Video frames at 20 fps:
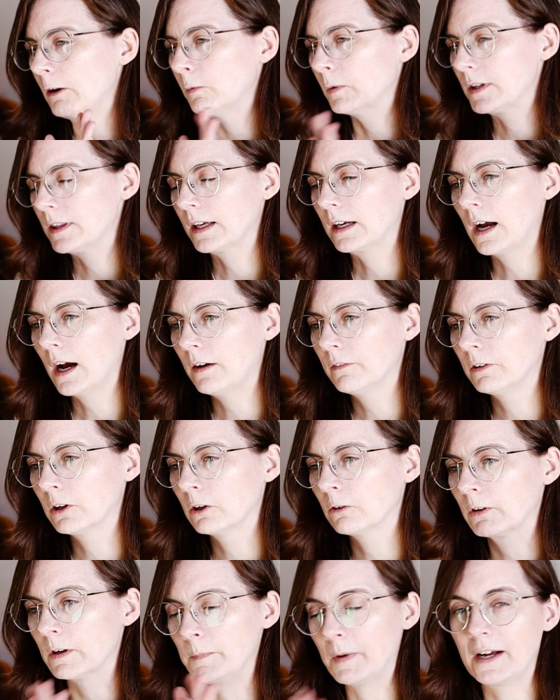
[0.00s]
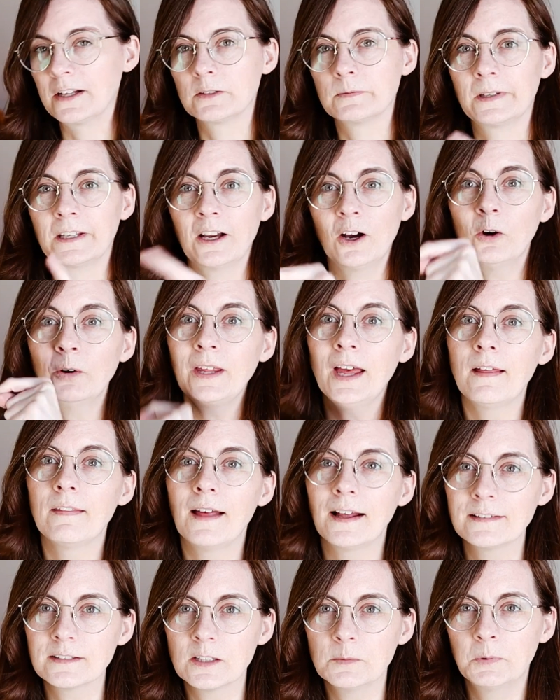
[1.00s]
where the cover reminds me, oh yeah,
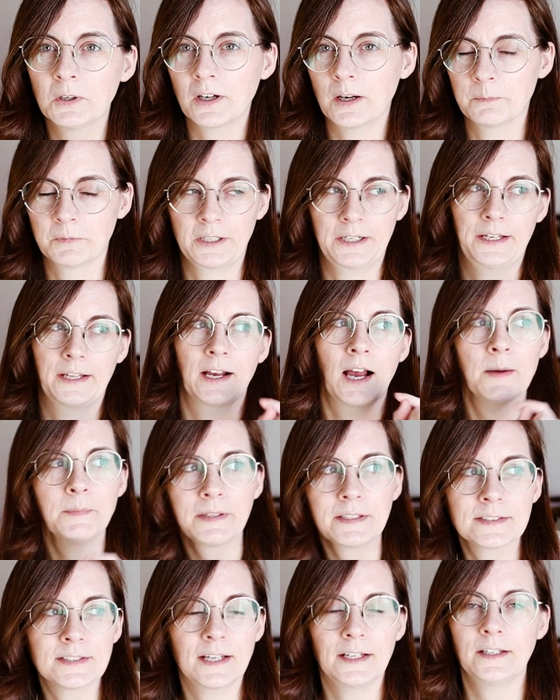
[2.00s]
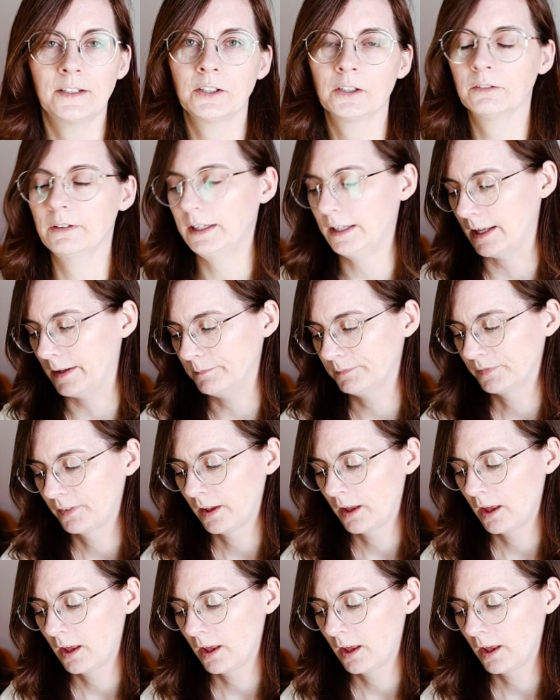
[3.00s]
that's the book I'm reading. I'm excited to read it.